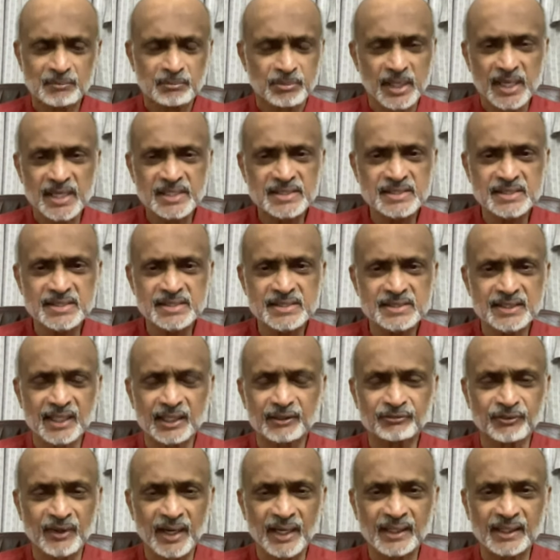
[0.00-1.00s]
places
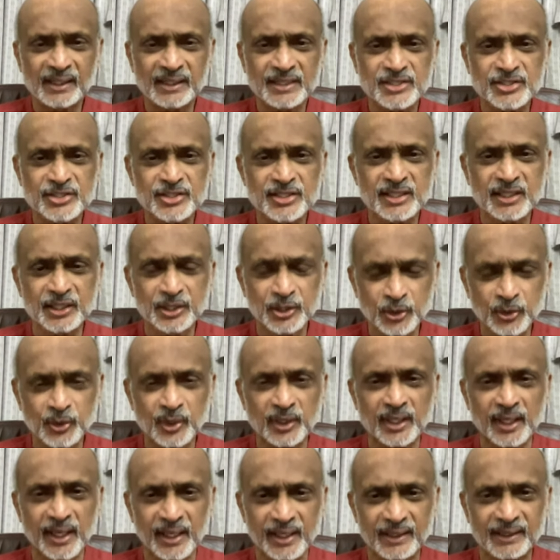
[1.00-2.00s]
that frankly, Sree, you
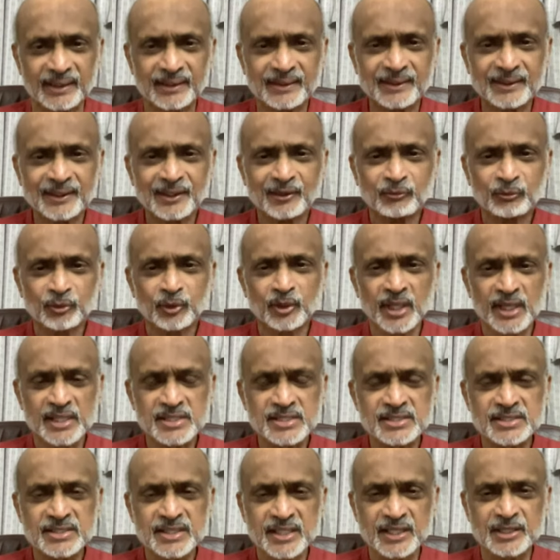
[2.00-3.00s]
and I would
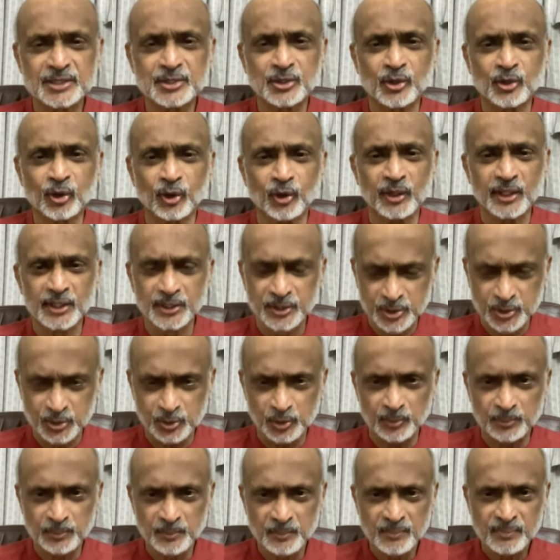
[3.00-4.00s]
hesitate to go
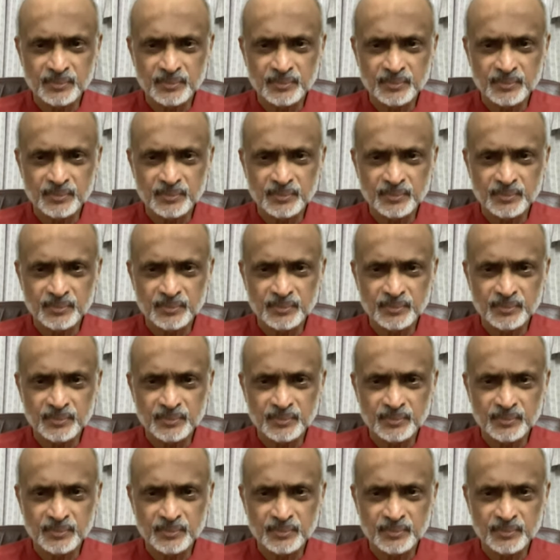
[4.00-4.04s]
into.